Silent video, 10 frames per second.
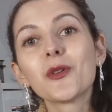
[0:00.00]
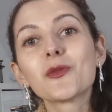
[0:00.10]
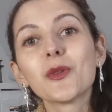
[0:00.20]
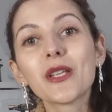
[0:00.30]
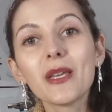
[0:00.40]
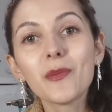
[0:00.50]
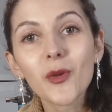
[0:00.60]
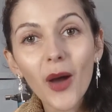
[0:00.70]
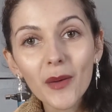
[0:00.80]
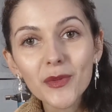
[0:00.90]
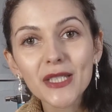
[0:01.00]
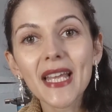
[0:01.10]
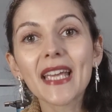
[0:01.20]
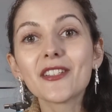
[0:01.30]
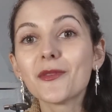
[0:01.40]
which will keep you up to
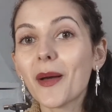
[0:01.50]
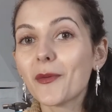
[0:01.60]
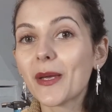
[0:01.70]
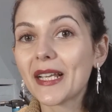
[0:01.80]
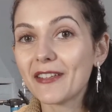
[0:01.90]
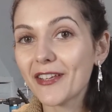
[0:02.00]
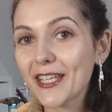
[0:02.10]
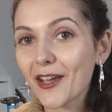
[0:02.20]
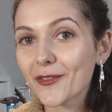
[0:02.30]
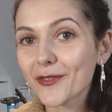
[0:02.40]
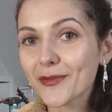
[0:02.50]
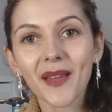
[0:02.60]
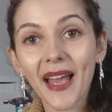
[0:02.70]
date to my weekly videos.